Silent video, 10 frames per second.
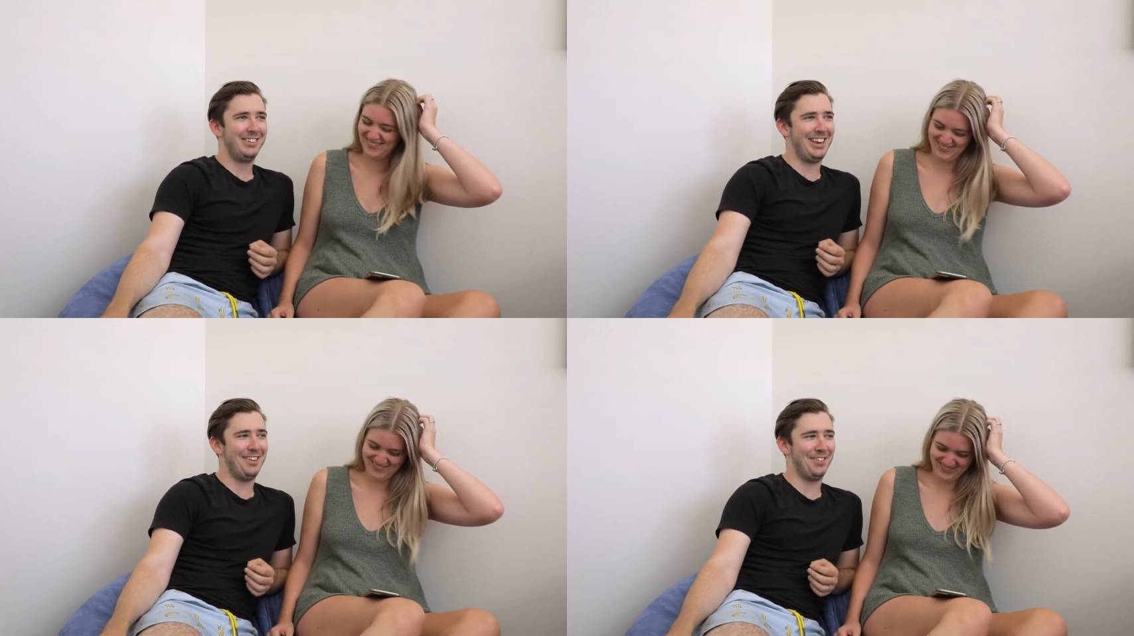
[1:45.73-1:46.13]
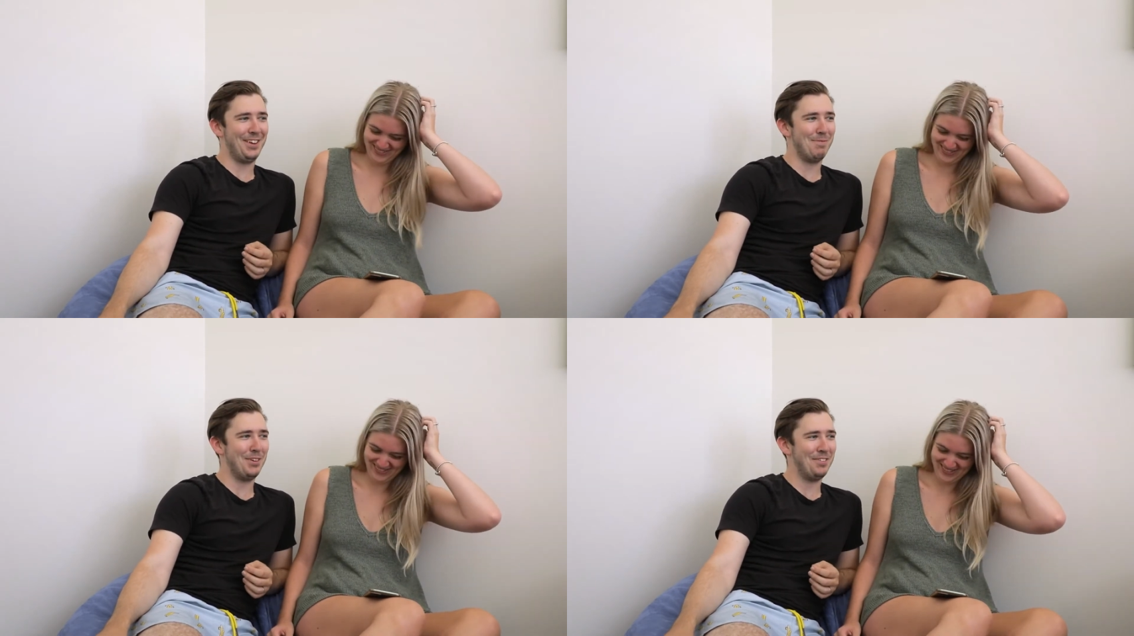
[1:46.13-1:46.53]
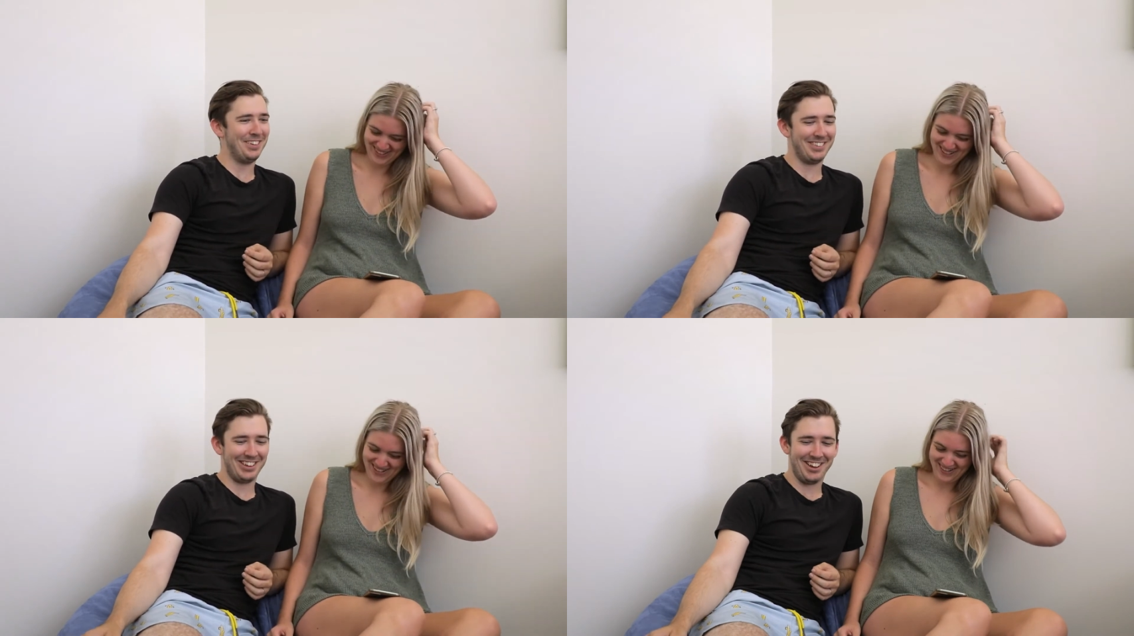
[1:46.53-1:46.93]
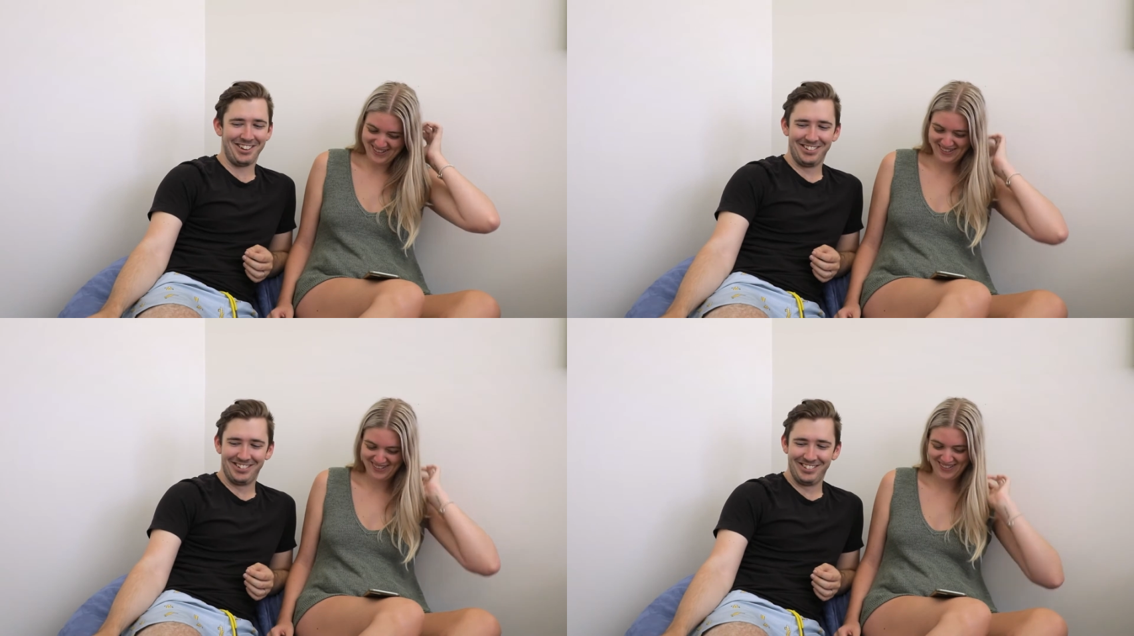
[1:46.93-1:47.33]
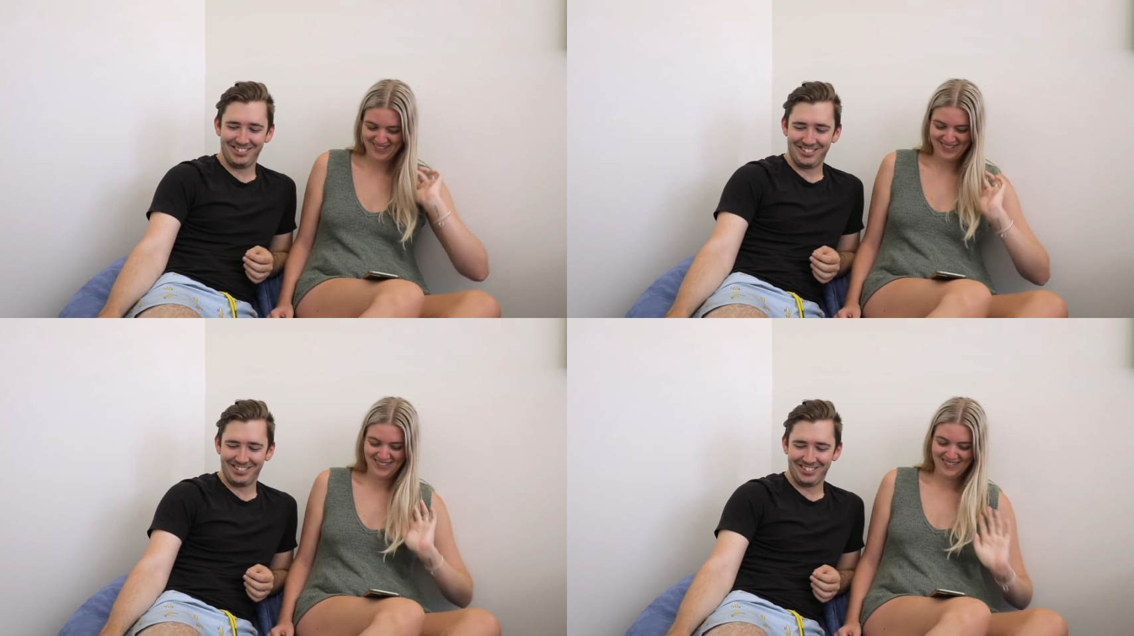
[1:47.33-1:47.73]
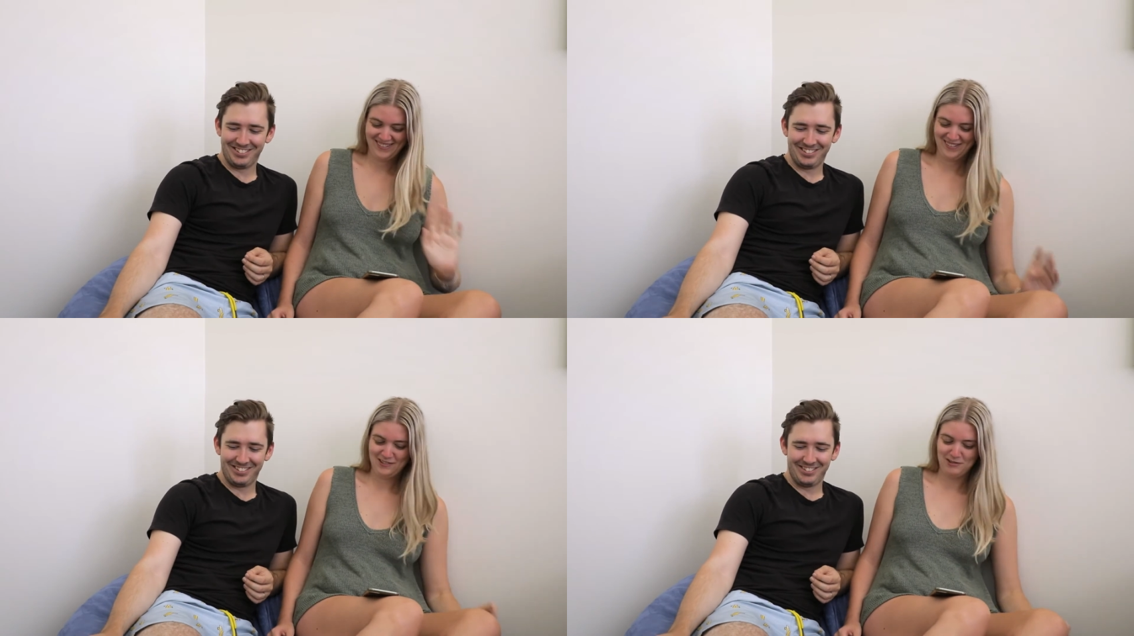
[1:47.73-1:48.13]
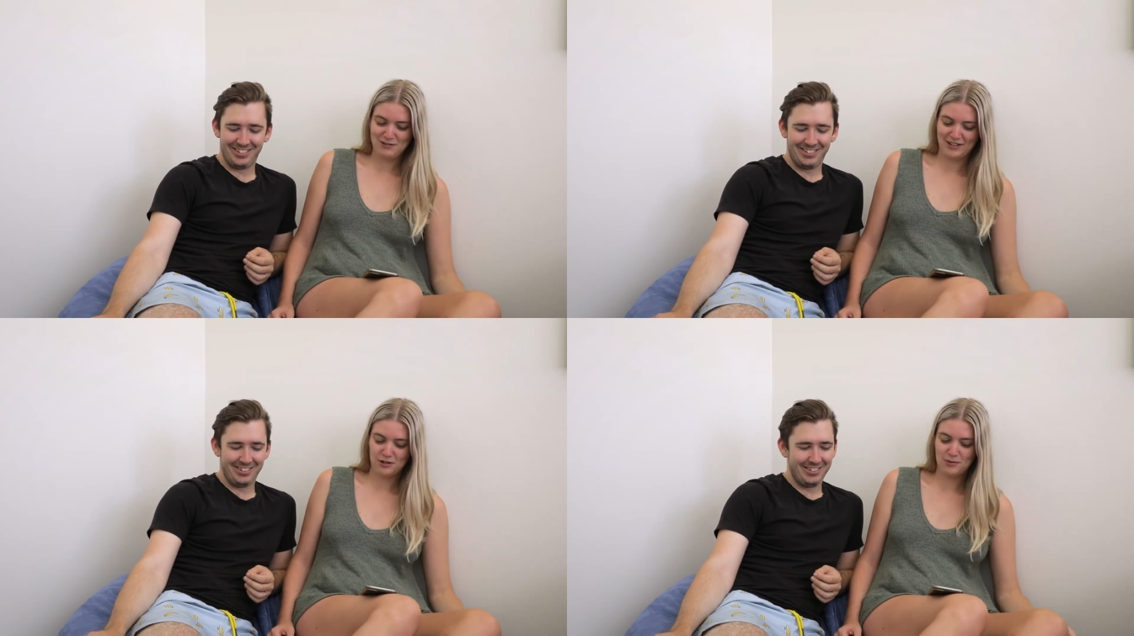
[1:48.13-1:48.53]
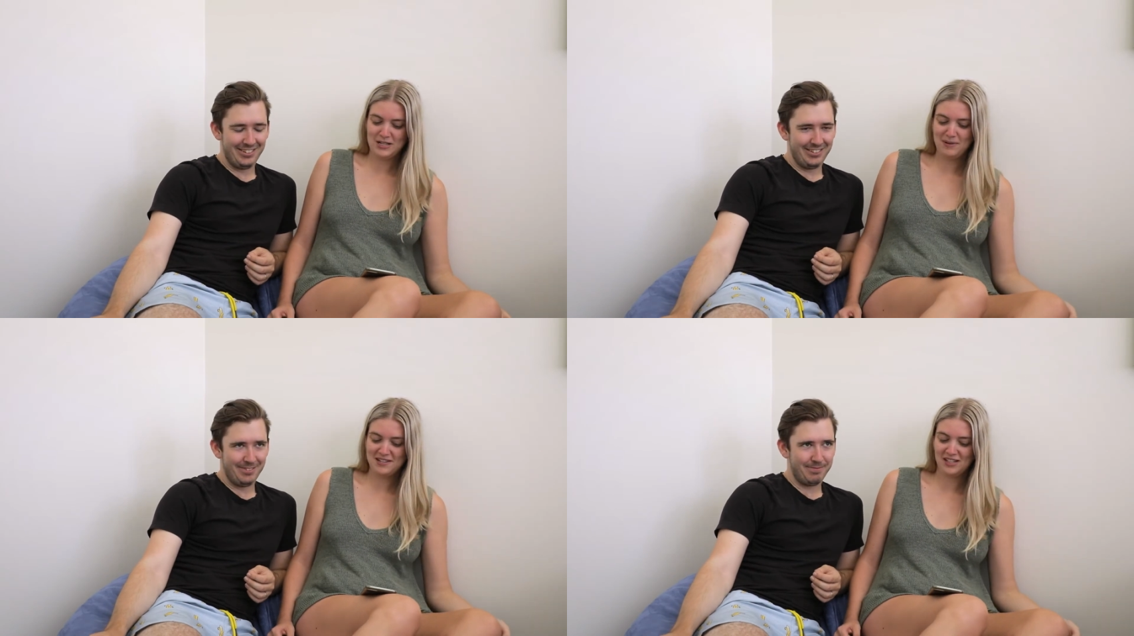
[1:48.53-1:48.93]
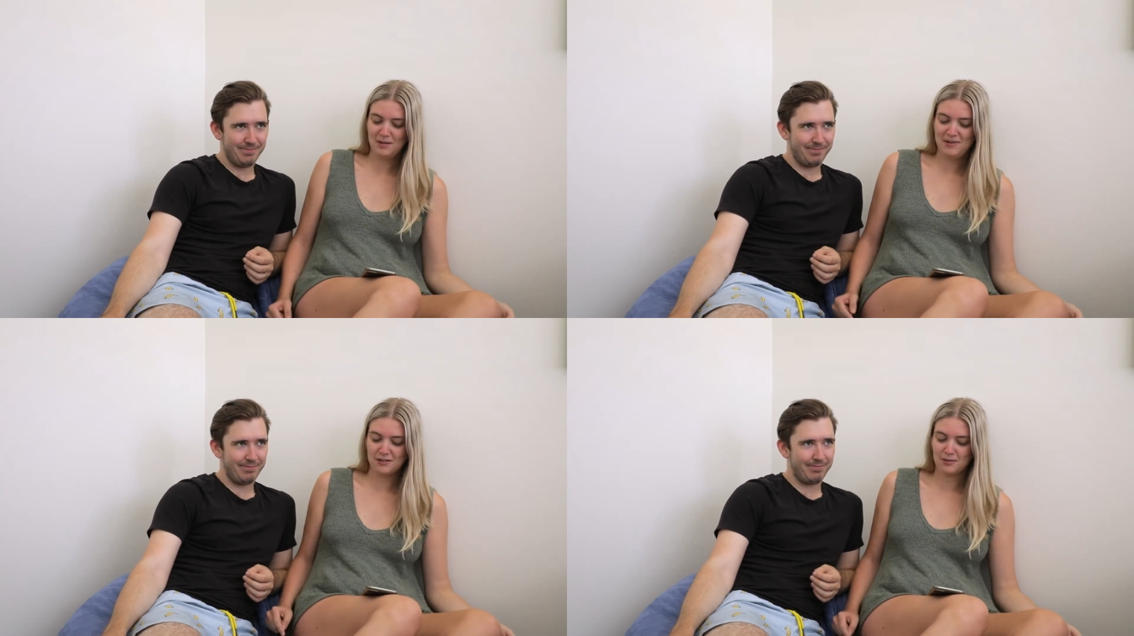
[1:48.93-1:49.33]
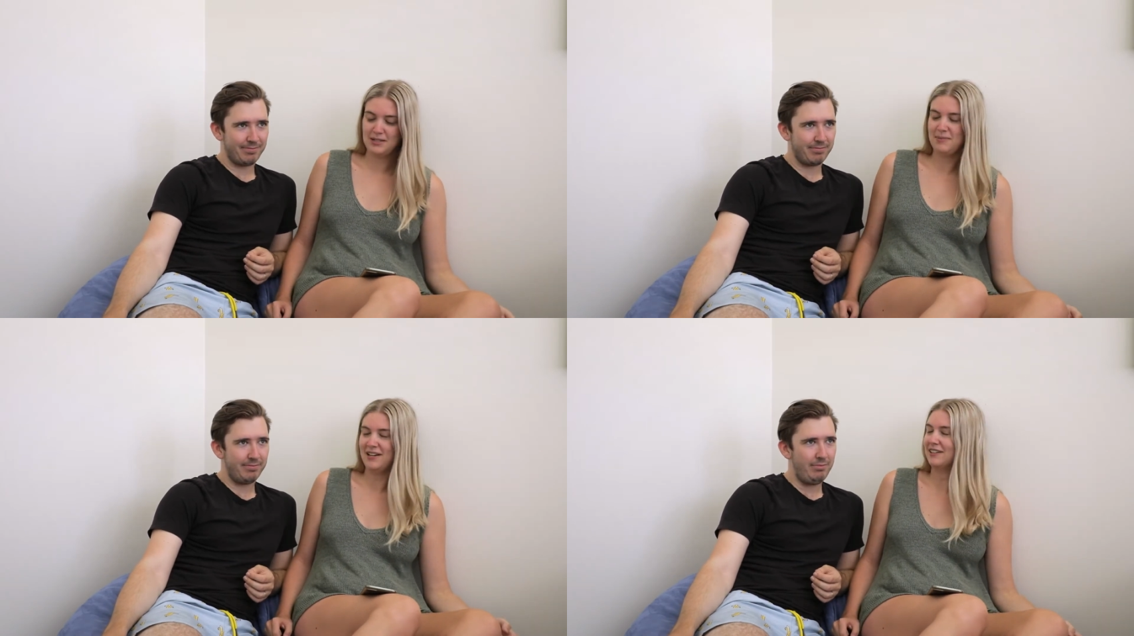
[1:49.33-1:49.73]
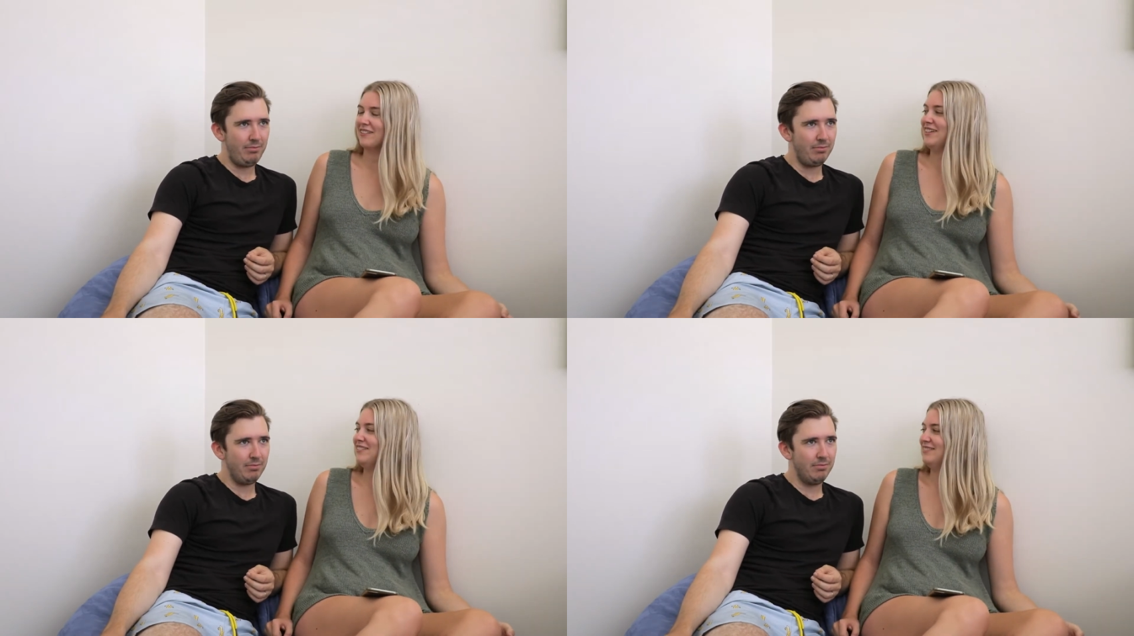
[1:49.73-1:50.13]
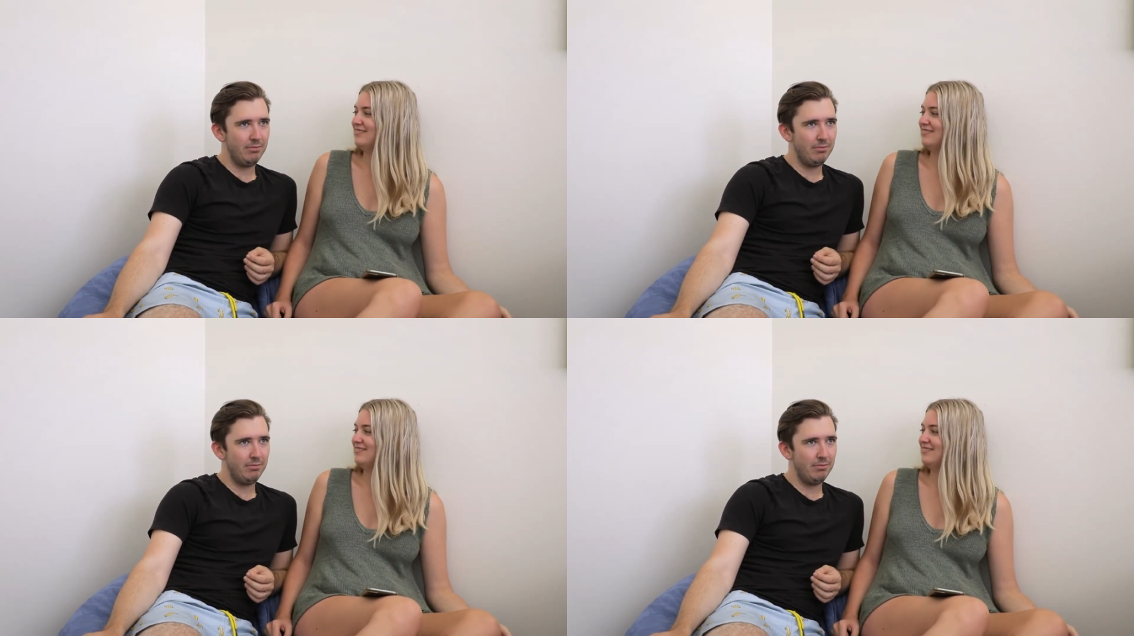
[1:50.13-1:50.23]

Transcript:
Speaker 1: TV and movies are gone.
Speaker 2: Would you rather always be sleepy or always be hungry?